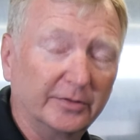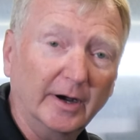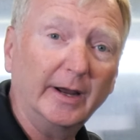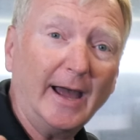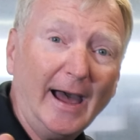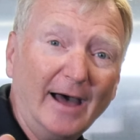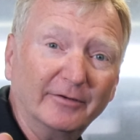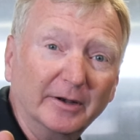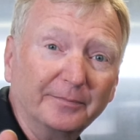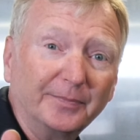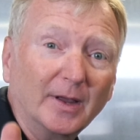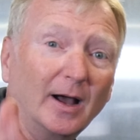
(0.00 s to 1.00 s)
there you have it.
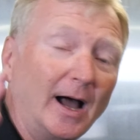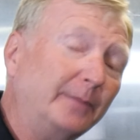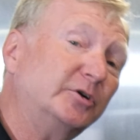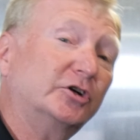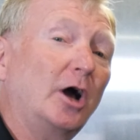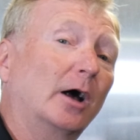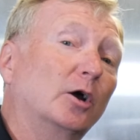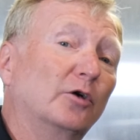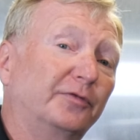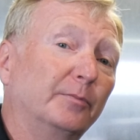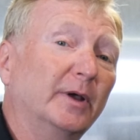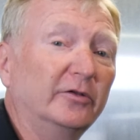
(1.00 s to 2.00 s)
I'm Sean O
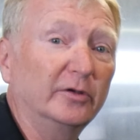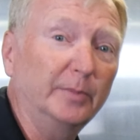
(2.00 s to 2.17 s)
for Busy